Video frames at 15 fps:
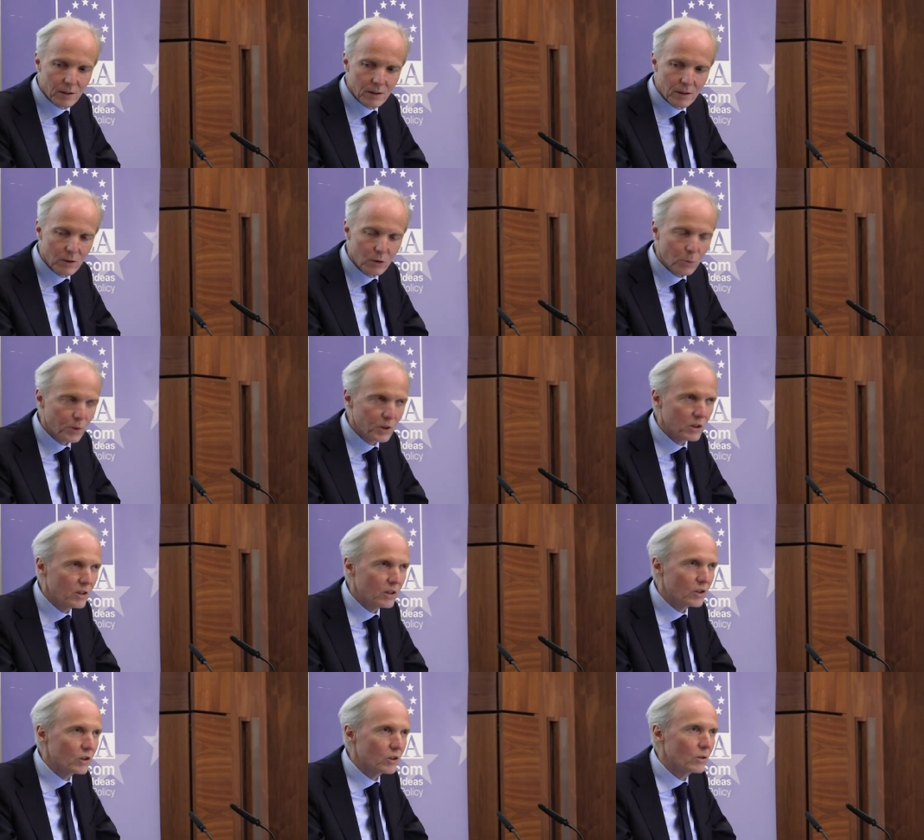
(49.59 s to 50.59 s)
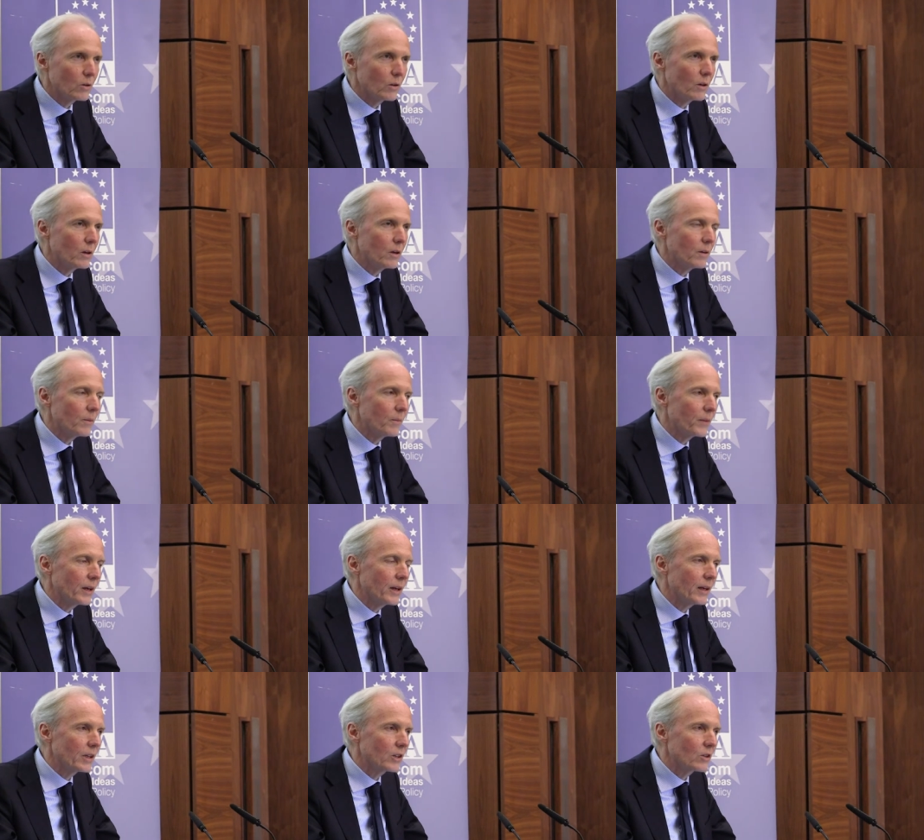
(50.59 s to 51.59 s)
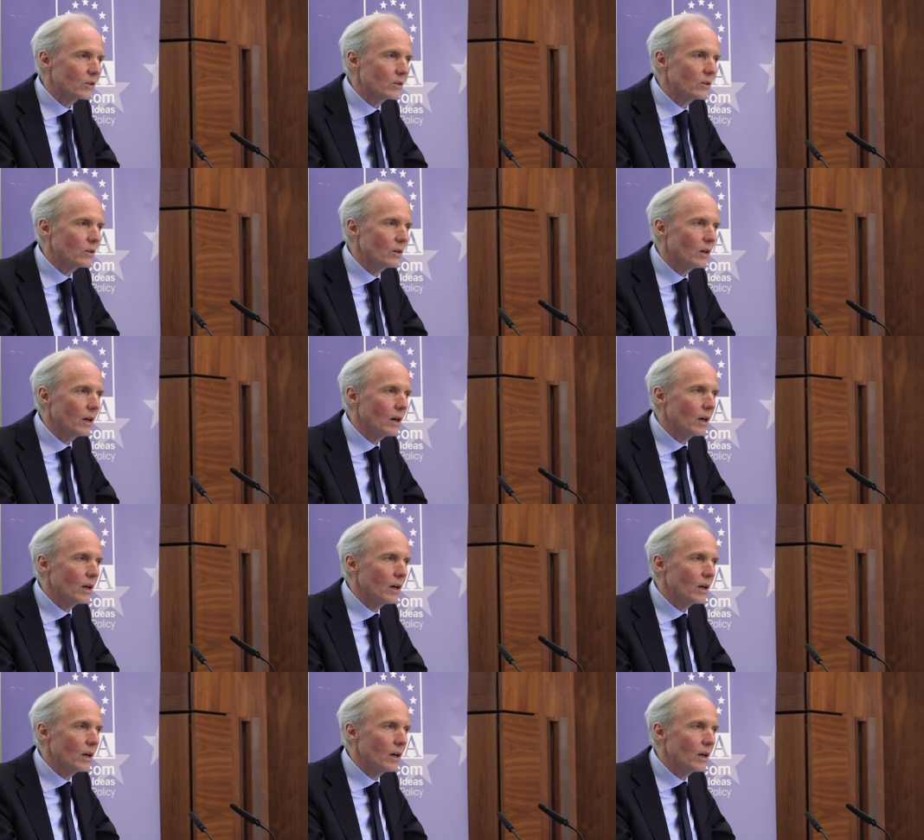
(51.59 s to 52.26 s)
in the presidential um, election